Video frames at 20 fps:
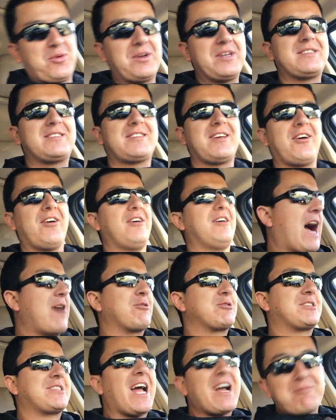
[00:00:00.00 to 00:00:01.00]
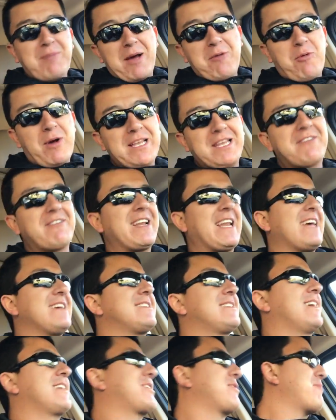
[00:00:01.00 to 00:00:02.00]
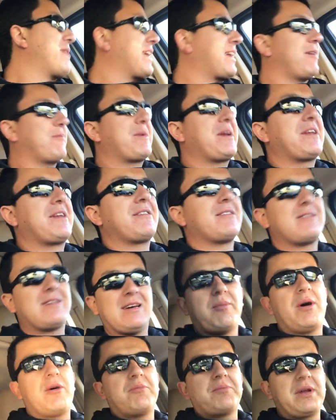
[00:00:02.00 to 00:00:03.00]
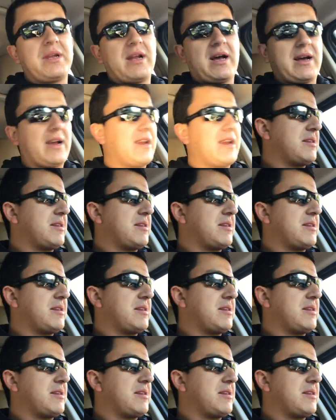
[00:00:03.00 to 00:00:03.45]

Mauricio. I was tagged by Wendy Valencia to make a video about me not